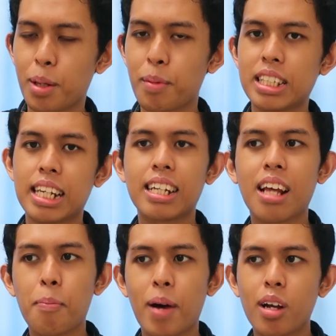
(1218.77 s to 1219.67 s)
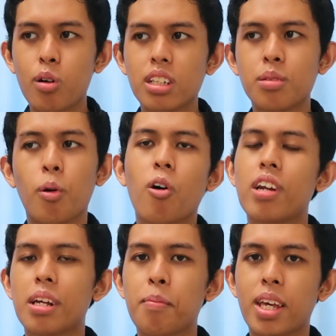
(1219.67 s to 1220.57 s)
maybe saying that Pago is
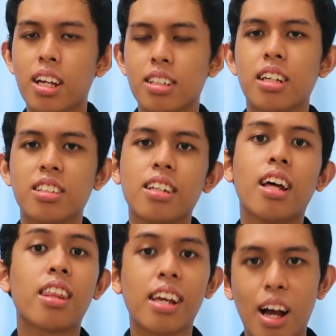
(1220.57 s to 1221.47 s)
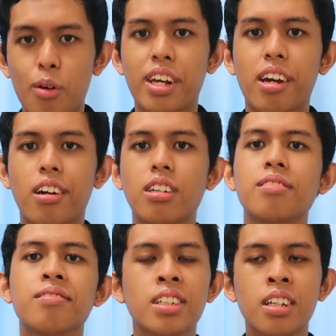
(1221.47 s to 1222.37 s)
boring because there's nothing out there.